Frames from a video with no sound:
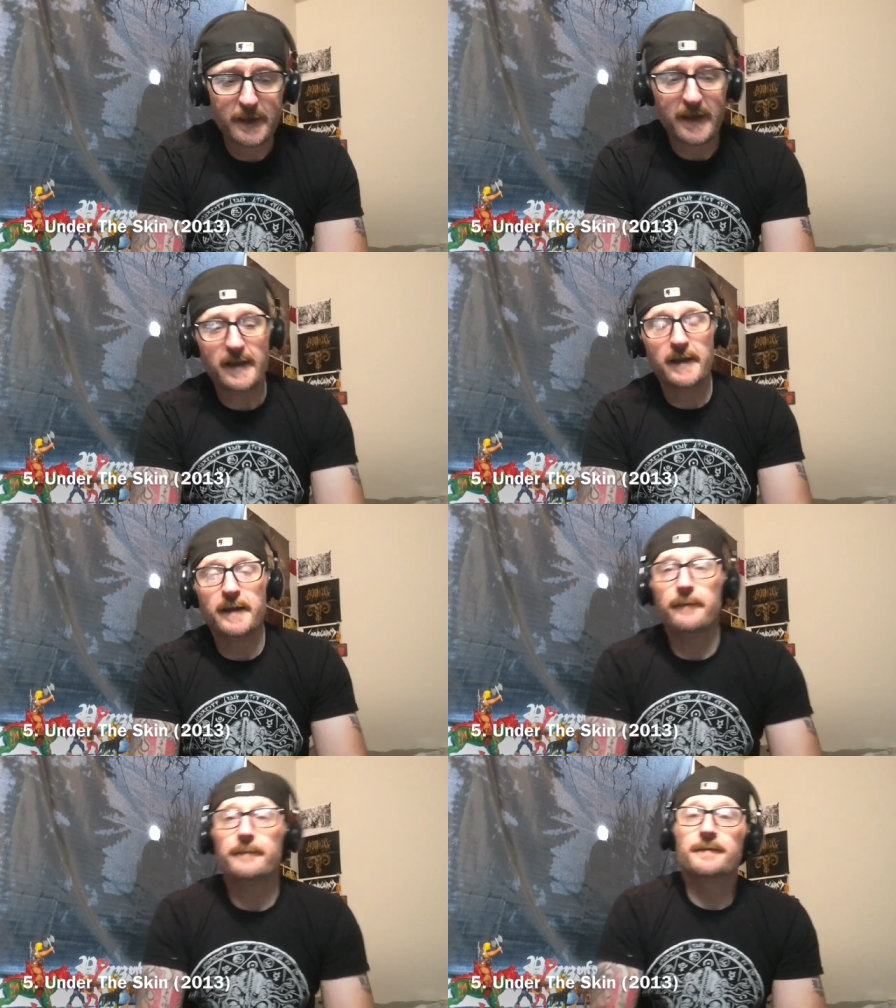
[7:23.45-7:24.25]

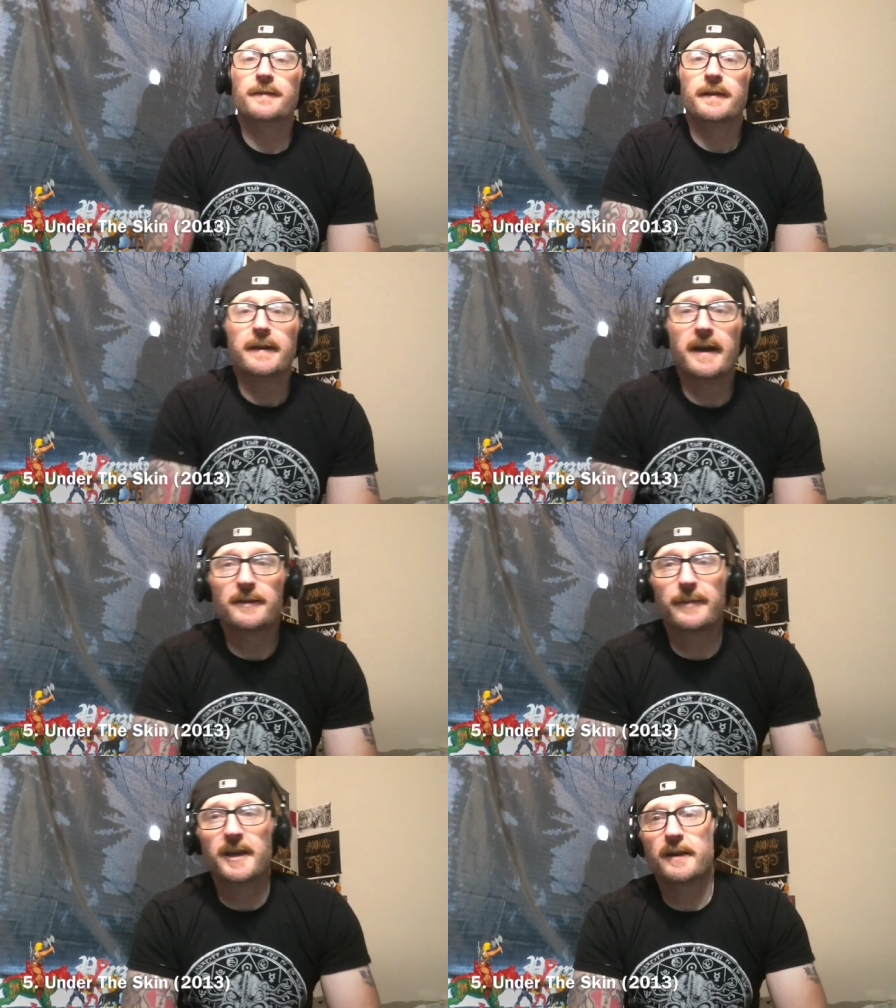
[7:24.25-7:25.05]
And at
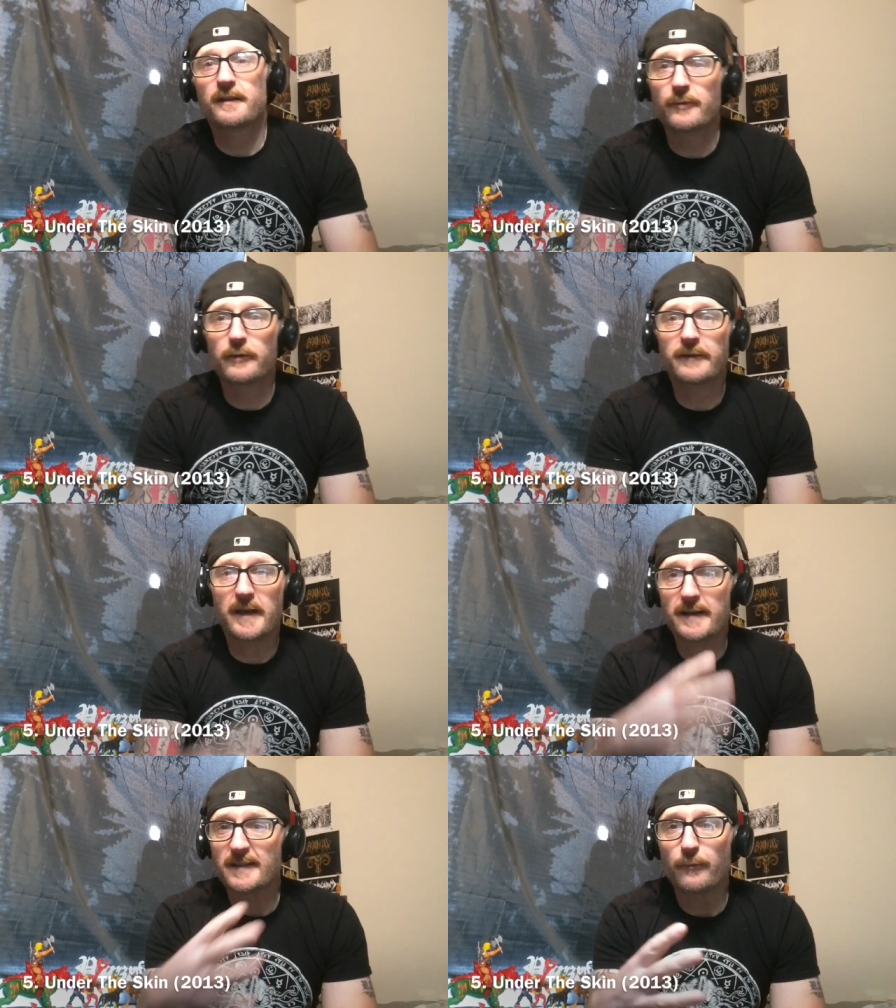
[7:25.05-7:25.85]
the beginning of the movie,
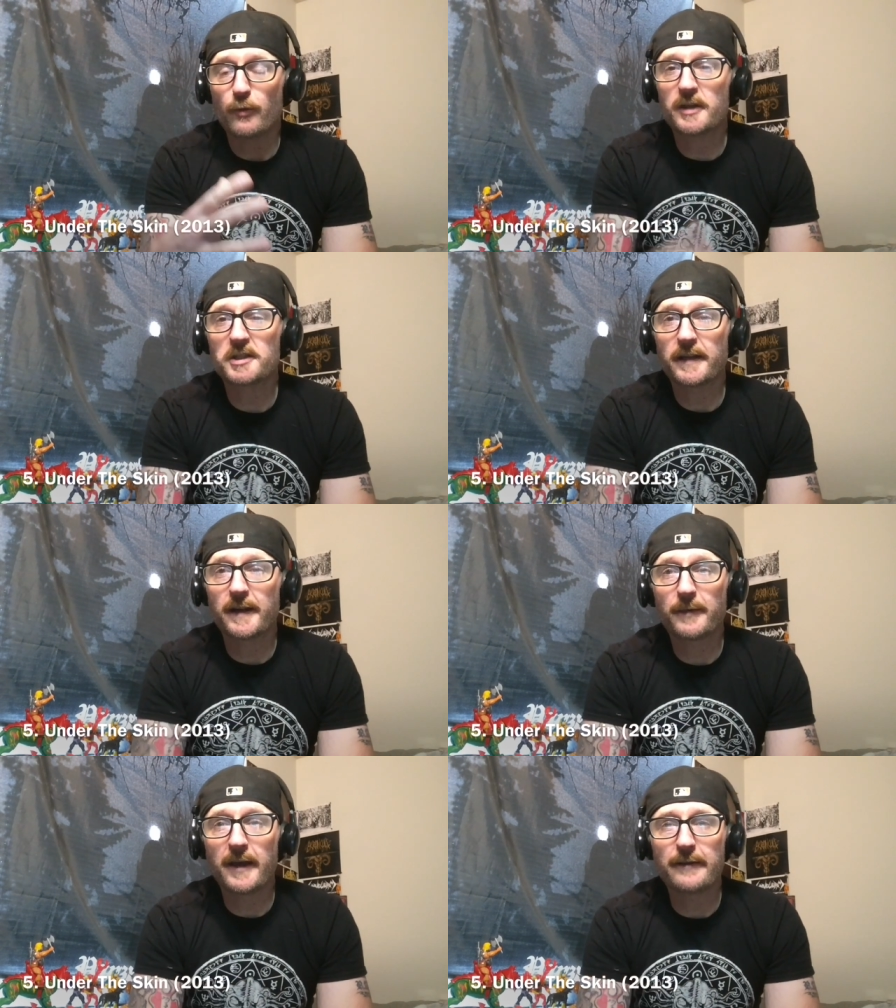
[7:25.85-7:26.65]
and as I'm watching it,
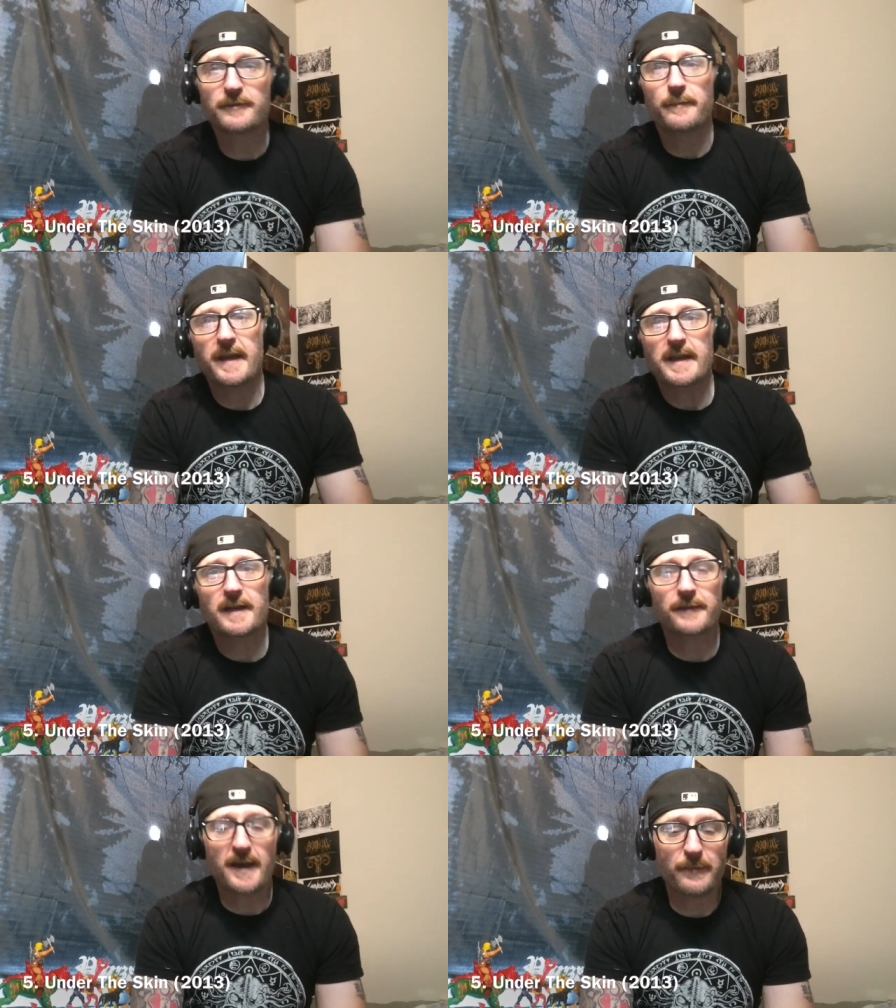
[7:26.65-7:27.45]
I'm kind of
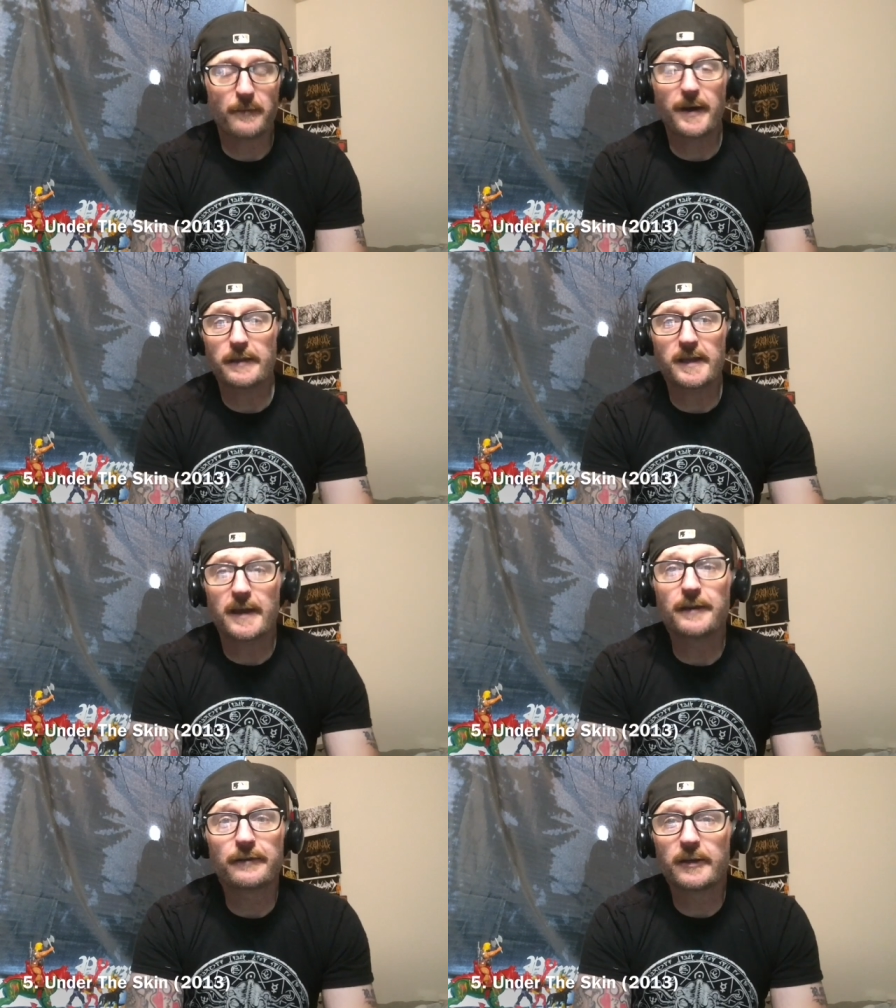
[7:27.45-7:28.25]
debating that. But by the
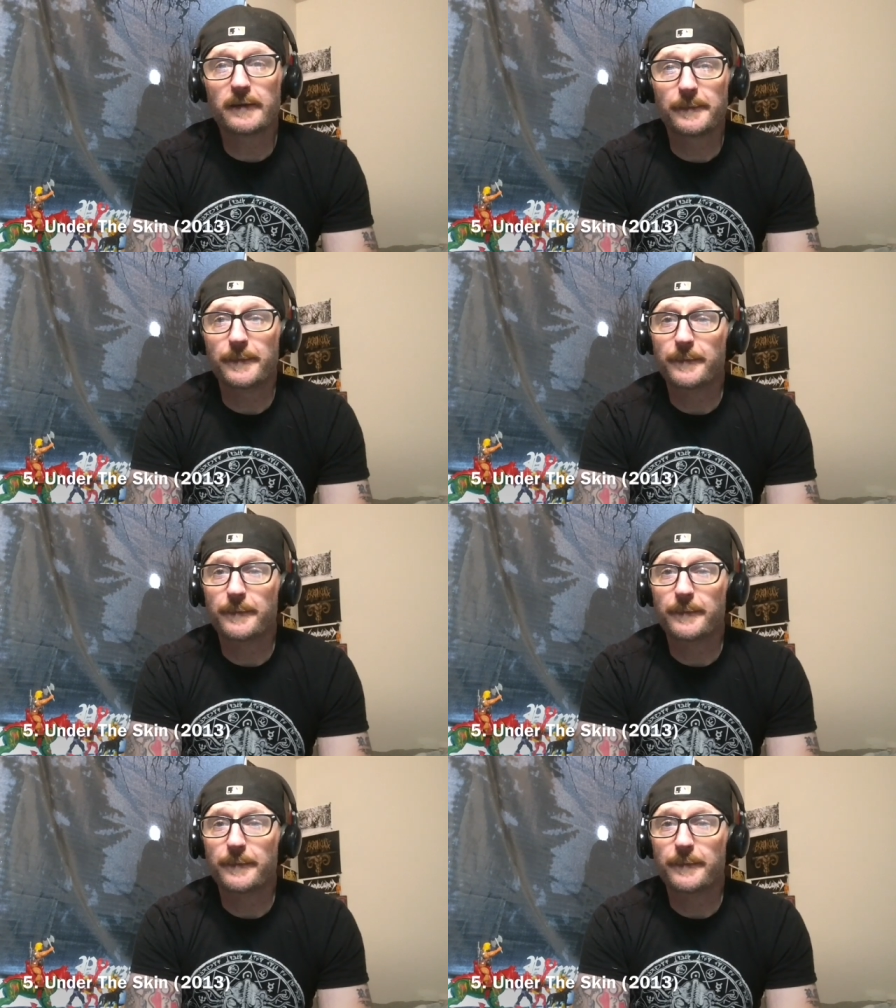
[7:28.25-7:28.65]
end of it,